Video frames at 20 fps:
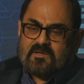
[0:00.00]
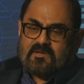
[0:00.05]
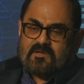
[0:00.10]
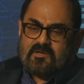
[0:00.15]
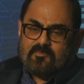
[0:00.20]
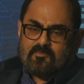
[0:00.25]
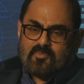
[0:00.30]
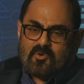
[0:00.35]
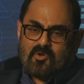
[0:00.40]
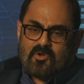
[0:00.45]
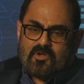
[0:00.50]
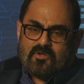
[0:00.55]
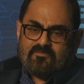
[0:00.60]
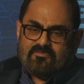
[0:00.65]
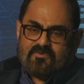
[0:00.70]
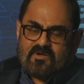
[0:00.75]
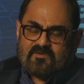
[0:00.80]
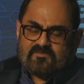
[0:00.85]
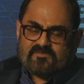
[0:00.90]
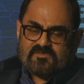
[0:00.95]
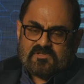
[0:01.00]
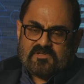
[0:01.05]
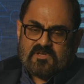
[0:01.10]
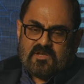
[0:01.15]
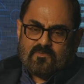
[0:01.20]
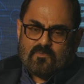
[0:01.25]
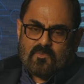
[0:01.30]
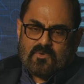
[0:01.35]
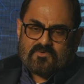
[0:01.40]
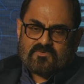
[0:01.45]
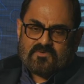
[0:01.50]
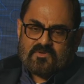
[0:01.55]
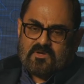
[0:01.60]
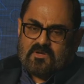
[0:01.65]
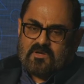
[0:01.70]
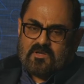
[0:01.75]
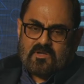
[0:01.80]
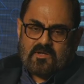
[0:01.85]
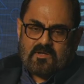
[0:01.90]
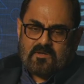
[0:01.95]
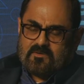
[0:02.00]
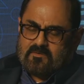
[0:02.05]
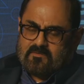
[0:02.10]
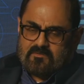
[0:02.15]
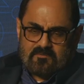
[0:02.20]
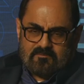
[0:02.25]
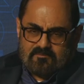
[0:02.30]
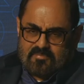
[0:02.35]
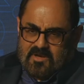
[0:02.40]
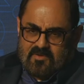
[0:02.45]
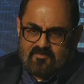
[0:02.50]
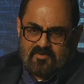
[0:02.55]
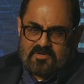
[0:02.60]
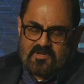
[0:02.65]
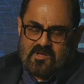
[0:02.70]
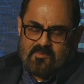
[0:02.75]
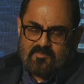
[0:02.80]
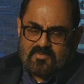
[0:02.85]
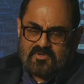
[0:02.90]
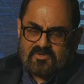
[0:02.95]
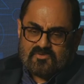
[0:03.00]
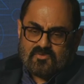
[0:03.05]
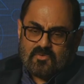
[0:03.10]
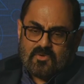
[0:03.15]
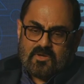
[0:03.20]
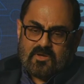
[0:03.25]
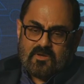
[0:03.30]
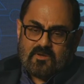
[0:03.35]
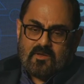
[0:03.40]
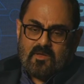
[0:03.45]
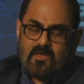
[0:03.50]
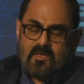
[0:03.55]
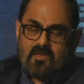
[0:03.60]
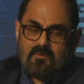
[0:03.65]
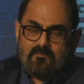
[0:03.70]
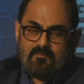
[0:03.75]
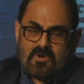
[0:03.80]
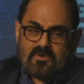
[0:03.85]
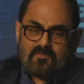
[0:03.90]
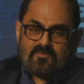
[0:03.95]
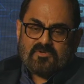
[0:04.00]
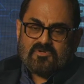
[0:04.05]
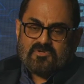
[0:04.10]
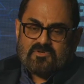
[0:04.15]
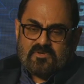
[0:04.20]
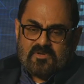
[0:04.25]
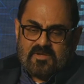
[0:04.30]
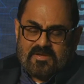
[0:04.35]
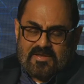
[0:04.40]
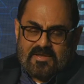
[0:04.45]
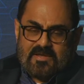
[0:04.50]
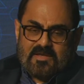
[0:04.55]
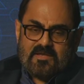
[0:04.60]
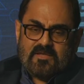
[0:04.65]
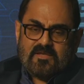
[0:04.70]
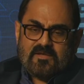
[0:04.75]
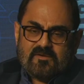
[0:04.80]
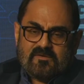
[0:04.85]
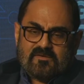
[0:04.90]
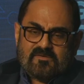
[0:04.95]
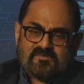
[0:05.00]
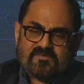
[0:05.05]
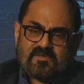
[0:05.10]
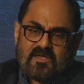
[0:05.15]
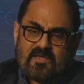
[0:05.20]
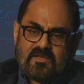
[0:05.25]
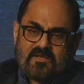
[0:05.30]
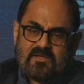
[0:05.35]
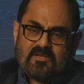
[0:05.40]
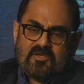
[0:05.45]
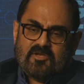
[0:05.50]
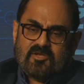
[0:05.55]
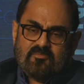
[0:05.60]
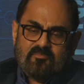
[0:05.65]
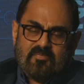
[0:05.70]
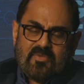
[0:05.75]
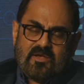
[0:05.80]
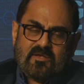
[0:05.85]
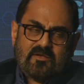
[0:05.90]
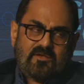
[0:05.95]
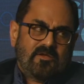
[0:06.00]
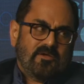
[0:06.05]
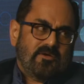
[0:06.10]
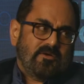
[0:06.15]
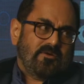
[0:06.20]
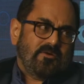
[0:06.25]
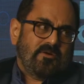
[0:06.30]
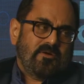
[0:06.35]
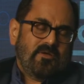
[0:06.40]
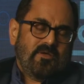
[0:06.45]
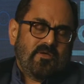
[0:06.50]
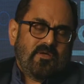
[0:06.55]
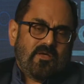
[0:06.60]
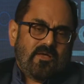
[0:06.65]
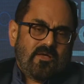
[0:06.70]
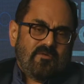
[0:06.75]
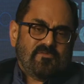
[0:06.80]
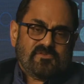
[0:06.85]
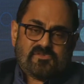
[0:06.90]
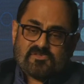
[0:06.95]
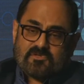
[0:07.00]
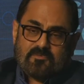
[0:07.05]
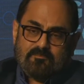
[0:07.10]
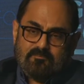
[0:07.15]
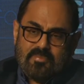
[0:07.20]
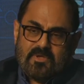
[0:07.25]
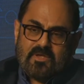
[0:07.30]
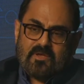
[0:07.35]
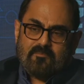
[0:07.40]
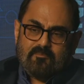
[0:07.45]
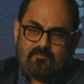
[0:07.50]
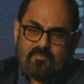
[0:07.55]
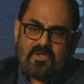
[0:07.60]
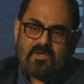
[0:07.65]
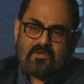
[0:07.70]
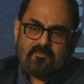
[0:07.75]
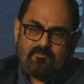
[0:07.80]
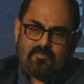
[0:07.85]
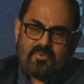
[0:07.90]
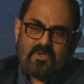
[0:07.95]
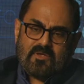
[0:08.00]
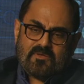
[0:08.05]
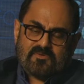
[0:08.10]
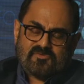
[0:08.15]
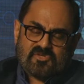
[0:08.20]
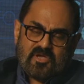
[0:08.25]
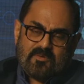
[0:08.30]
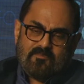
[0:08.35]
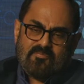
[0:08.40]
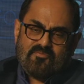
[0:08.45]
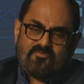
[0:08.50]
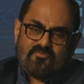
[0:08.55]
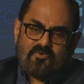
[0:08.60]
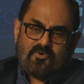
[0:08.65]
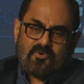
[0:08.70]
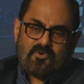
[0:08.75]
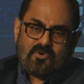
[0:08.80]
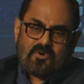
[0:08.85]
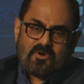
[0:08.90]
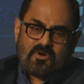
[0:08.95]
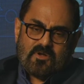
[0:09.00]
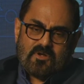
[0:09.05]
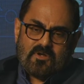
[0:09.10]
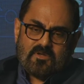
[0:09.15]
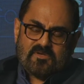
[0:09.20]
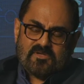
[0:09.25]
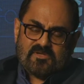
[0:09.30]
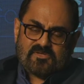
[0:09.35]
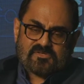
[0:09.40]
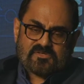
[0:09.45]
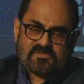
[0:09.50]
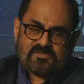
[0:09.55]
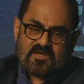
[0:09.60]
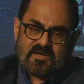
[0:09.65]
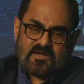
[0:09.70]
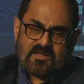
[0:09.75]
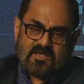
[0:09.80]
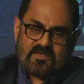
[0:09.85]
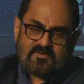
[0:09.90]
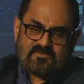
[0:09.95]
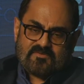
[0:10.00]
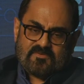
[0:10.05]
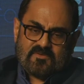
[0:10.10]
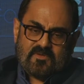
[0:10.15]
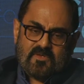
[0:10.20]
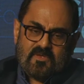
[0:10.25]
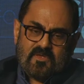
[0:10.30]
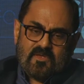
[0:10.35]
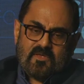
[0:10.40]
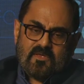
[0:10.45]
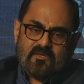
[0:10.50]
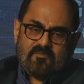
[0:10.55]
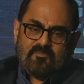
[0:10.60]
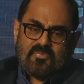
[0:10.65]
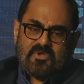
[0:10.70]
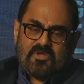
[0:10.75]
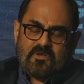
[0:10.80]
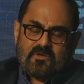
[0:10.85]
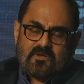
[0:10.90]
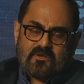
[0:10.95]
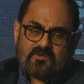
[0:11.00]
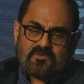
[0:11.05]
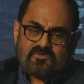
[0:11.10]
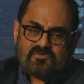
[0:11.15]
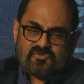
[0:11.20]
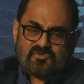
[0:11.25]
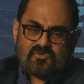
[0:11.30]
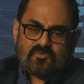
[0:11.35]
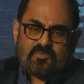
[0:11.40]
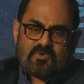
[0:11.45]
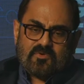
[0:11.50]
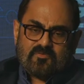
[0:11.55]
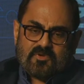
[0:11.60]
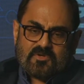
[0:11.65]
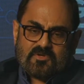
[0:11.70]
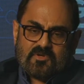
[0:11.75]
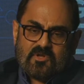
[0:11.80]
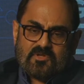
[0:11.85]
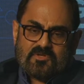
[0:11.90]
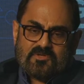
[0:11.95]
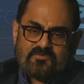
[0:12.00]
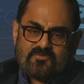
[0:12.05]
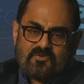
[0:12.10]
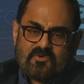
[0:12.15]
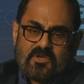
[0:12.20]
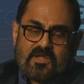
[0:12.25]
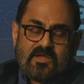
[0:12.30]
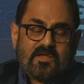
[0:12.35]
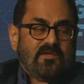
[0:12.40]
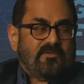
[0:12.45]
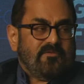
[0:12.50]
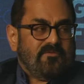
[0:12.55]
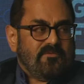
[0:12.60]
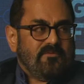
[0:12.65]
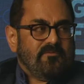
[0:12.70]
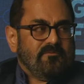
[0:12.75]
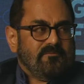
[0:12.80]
deploying 5G networks in India, private companies doing it, but with Indian design, Indian made gear, which is a big jump for a nation that has been a consumer of technologies for decades.